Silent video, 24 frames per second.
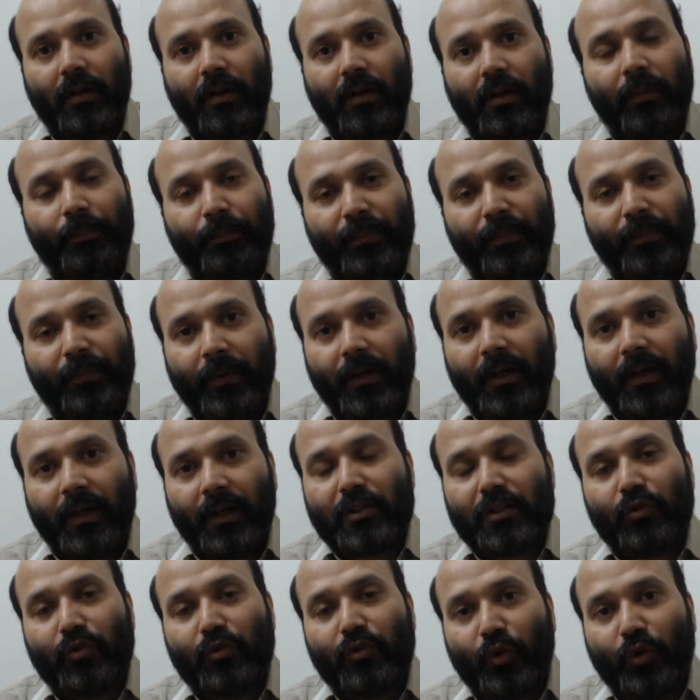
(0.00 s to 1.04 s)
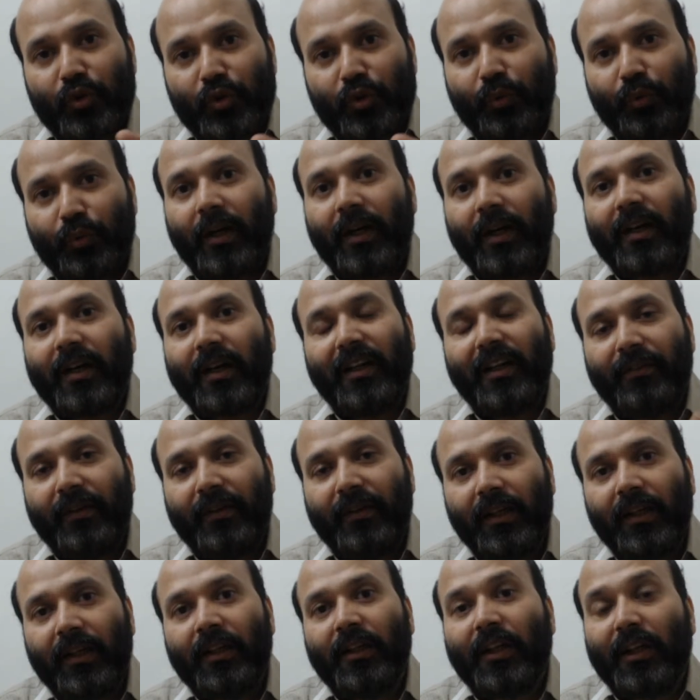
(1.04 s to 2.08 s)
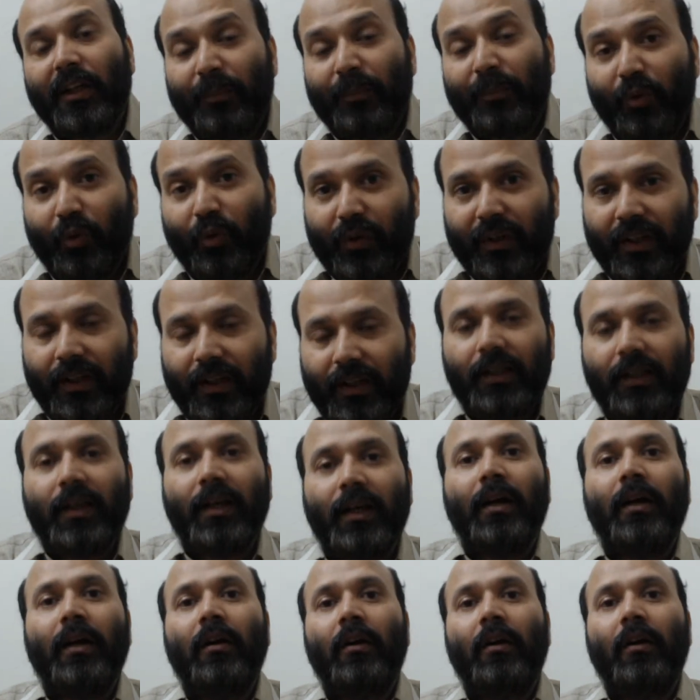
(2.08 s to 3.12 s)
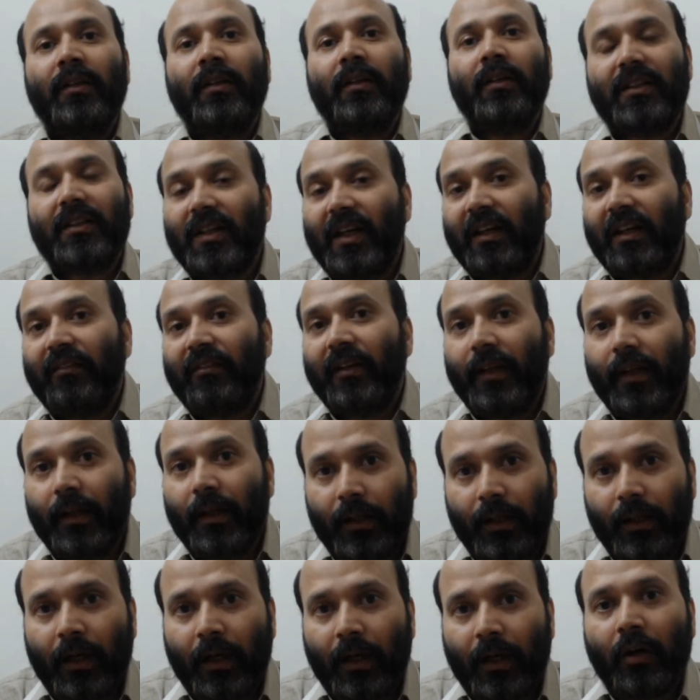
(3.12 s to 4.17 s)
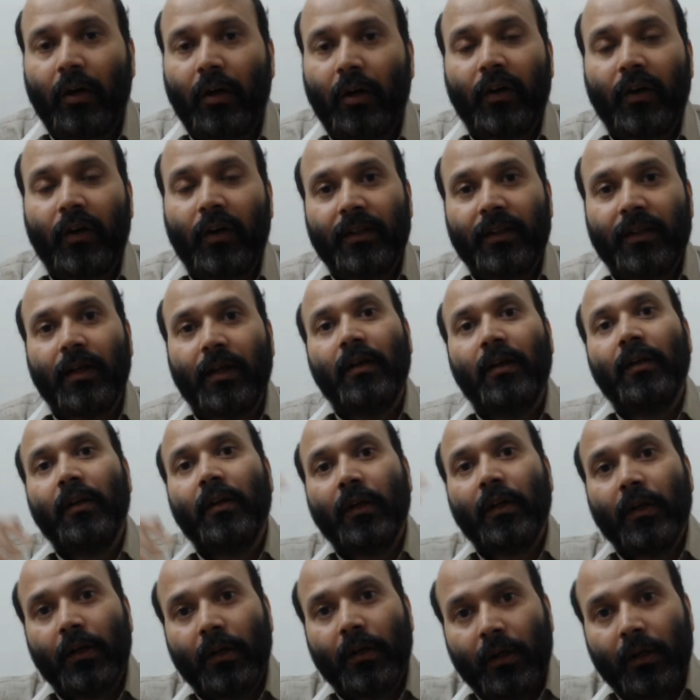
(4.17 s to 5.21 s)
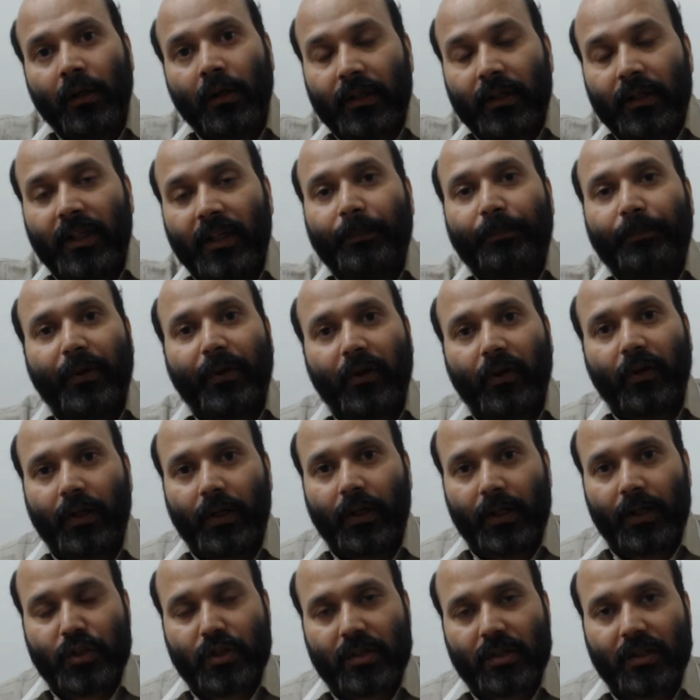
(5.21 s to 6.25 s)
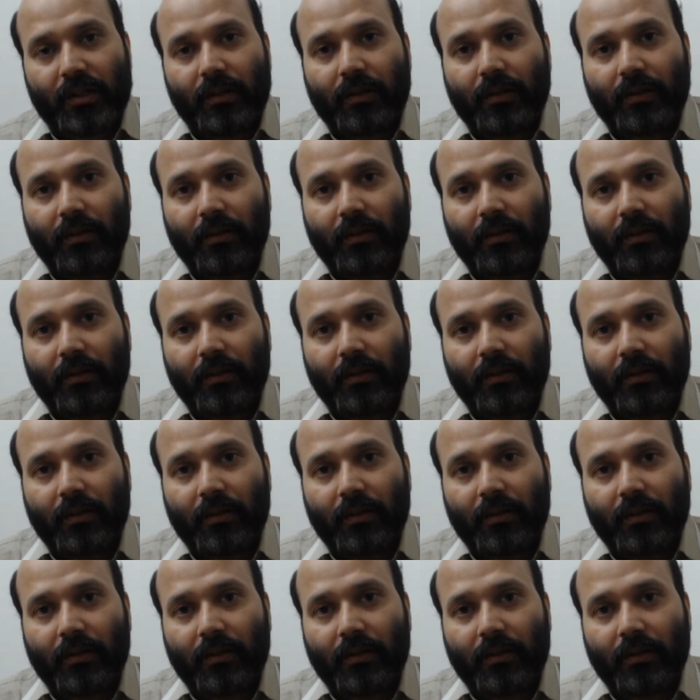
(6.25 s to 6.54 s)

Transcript: of peoples, those who are living in the remote area or in the tribal area or in the deep forest,